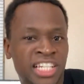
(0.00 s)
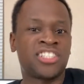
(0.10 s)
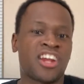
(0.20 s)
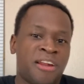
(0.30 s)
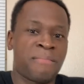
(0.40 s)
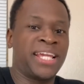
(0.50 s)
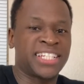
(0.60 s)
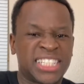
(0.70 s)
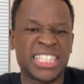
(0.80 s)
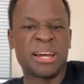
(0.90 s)
start to make you
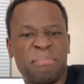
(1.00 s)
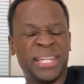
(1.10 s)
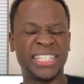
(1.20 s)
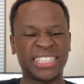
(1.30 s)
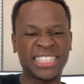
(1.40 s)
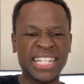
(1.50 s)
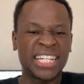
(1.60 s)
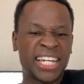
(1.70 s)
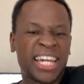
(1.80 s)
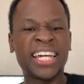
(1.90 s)
sit up in your seat
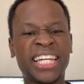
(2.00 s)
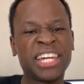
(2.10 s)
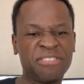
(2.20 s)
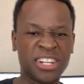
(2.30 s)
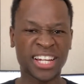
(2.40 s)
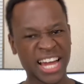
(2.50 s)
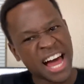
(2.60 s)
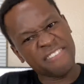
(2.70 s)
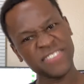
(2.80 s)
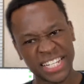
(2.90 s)
and give you the
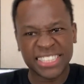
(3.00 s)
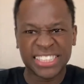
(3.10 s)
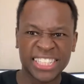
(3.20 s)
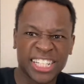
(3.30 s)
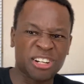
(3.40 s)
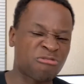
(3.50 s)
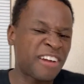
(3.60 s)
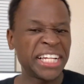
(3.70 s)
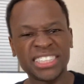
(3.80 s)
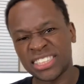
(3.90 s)
confidence and the
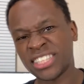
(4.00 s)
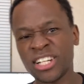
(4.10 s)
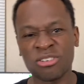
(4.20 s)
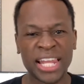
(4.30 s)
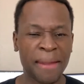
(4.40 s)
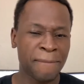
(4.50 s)
courageous to know that,